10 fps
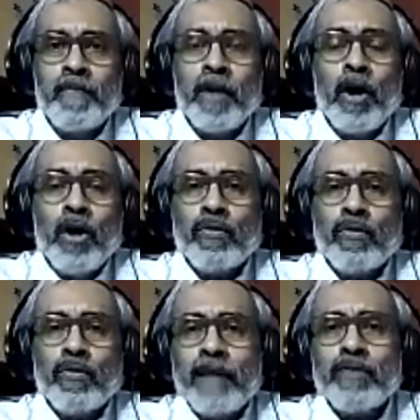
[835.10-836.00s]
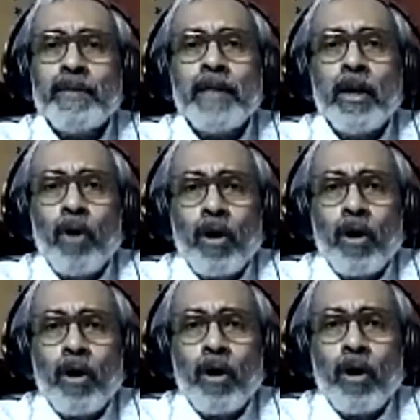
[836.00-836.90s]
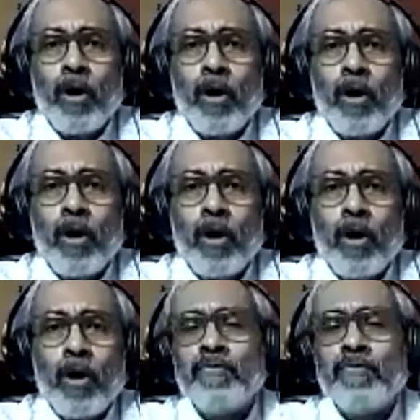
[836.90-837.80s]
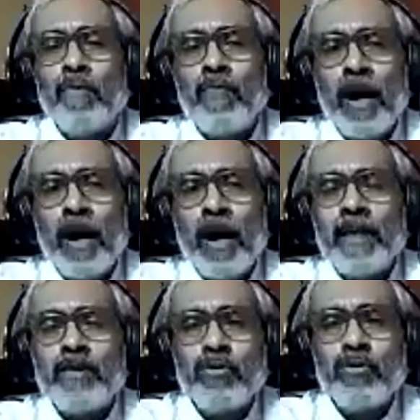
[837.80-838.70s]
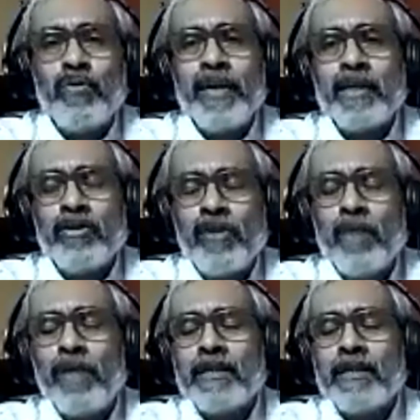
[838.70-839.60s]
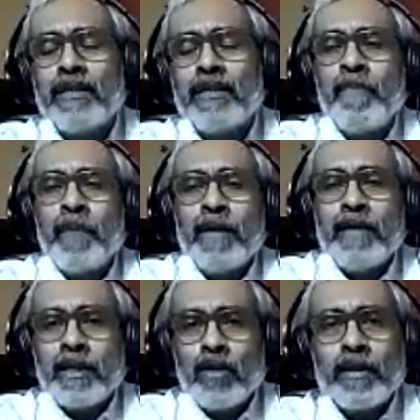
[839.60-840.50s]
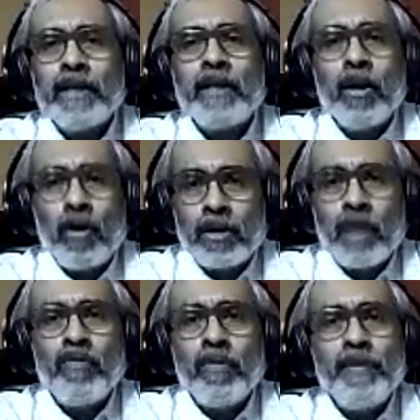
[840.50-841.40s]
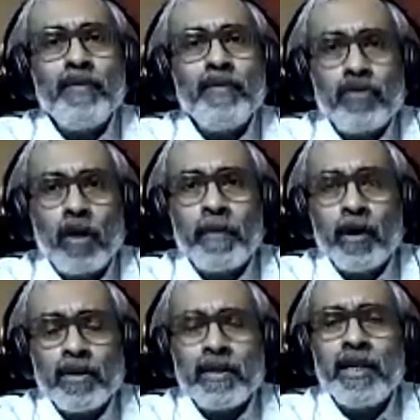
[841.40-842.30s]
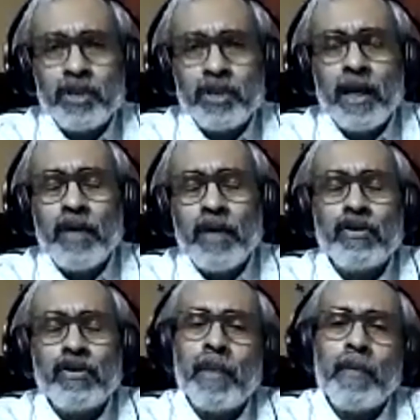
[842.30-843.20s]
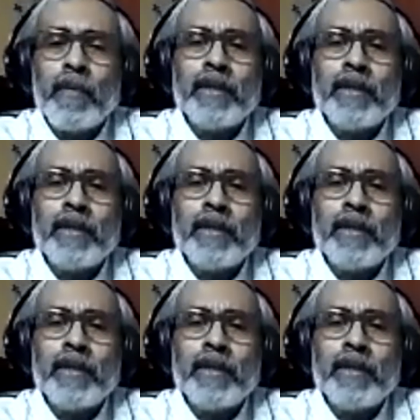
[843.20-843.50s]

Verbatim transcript: so once when the lockdown was announced for one week two week three weeks they thought that the lockdown would be withdrawn because initially you would remember that they